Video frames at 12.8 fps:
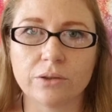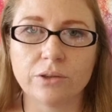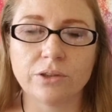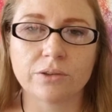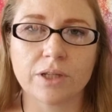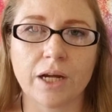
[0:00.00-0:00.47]

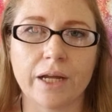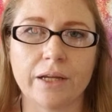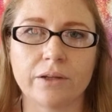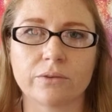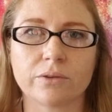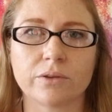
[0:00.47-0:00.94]

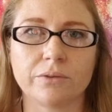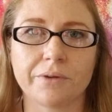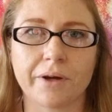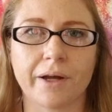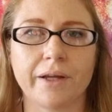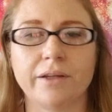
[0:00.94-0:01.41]
Unikite or
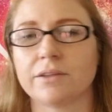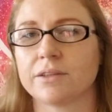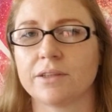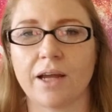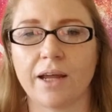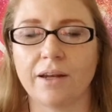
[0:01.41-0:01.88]
unikite.
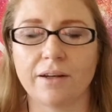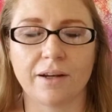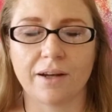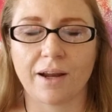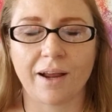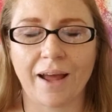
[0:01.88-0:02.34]

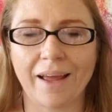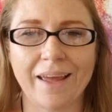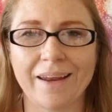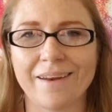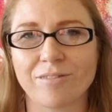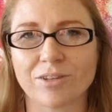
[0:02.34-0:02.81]
I
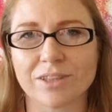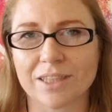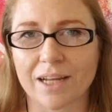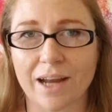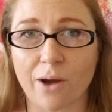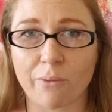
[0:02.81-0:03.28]
can never
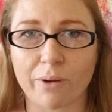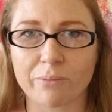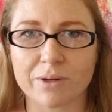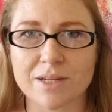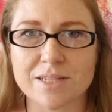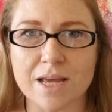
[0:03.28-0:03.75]
decide how I
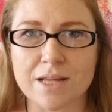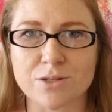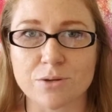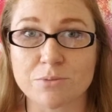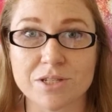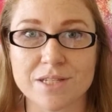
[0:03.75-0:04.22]
want to say it,
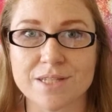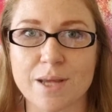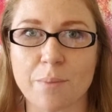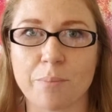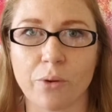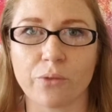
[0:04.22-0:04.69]
so I'm just going to say
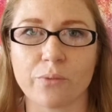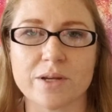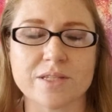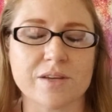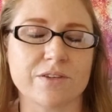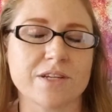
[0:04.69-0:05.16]
it both
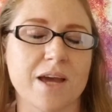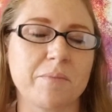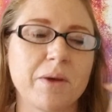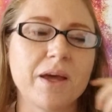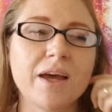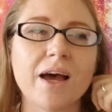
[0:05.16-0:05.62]
ways every time.
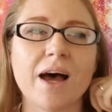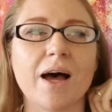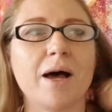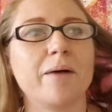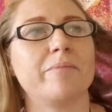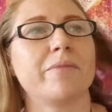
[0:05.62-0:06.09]

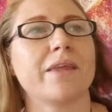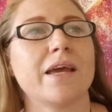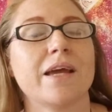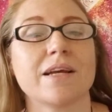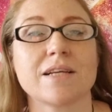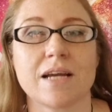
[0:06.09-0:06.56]

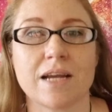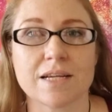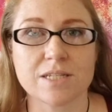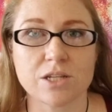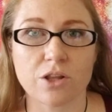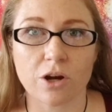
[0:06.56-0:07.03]
It
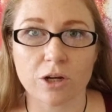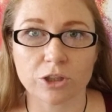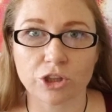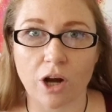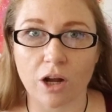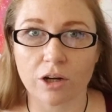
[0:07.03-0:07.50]
connects to the
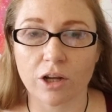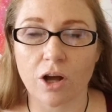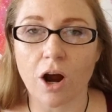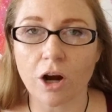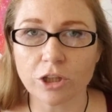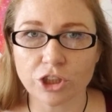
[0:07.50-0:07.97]

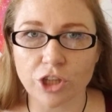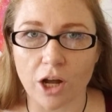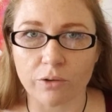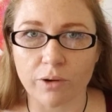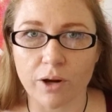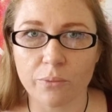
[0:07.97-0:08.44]
heart
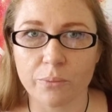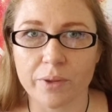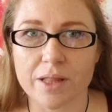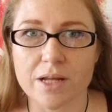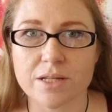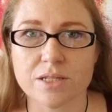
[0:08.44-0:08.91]
chakra
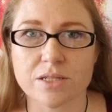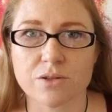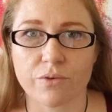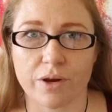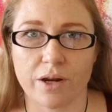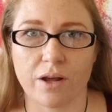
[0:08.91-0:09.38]
with its
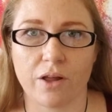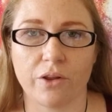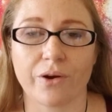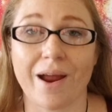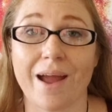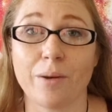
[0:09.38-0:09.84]
green
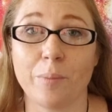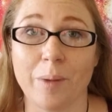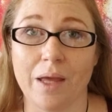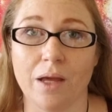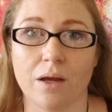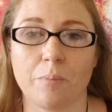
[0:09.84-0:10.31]
color and
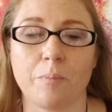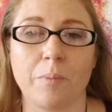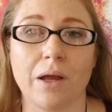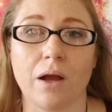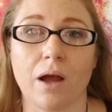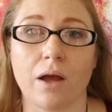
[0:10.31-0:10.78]
pink.
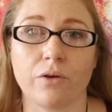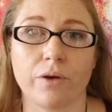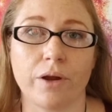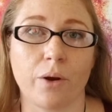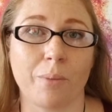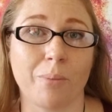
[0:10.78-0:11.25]
Pink and
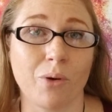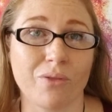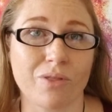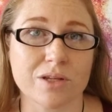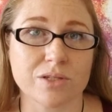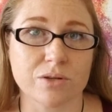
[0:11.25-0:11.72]
green are
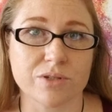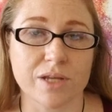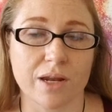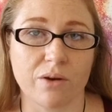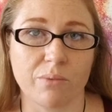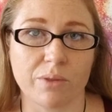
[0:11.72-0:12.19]
both
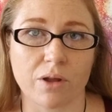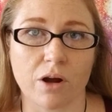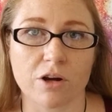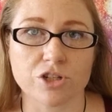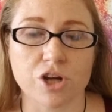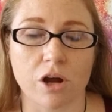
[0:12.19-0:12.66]
associated with the
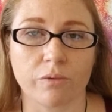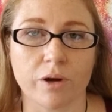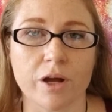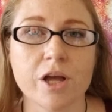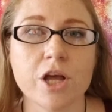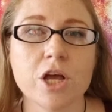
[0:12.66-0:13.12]
heart
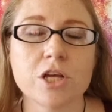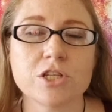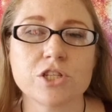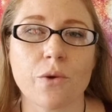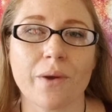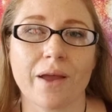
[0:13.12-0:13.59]
chakra.
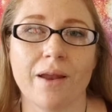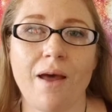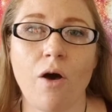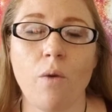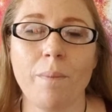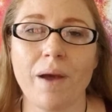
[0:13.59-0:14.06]
So it can
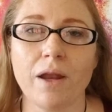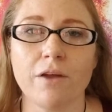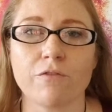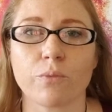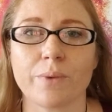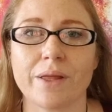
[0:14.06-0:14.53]
help kind
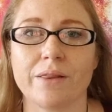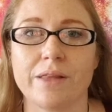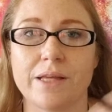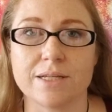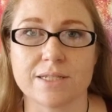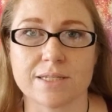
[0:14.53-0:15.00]
of
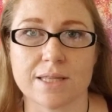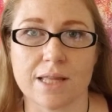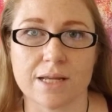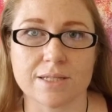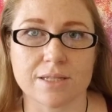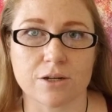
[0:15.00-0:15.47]
release
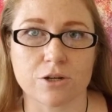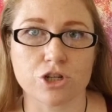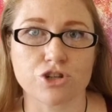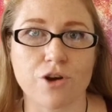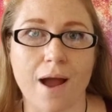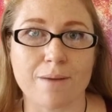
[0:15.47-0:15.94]
things that are
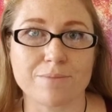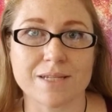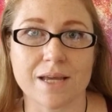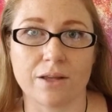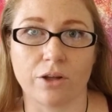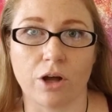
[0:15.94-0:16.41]
trapped
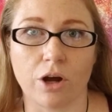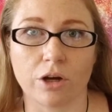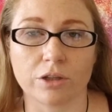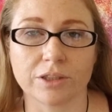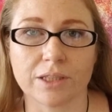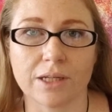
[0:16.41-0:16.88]
in the
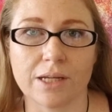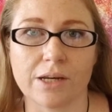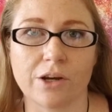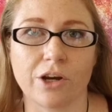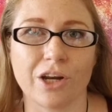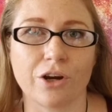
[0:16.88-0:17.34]
heart,
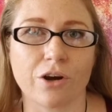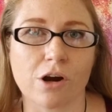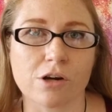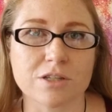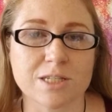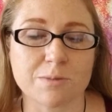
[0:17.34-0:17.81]
in your
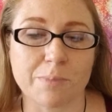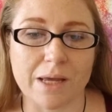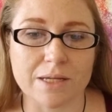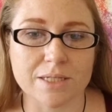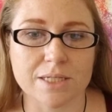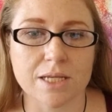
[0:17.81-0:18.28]
heart
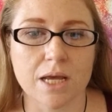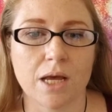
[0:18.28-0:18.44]
space.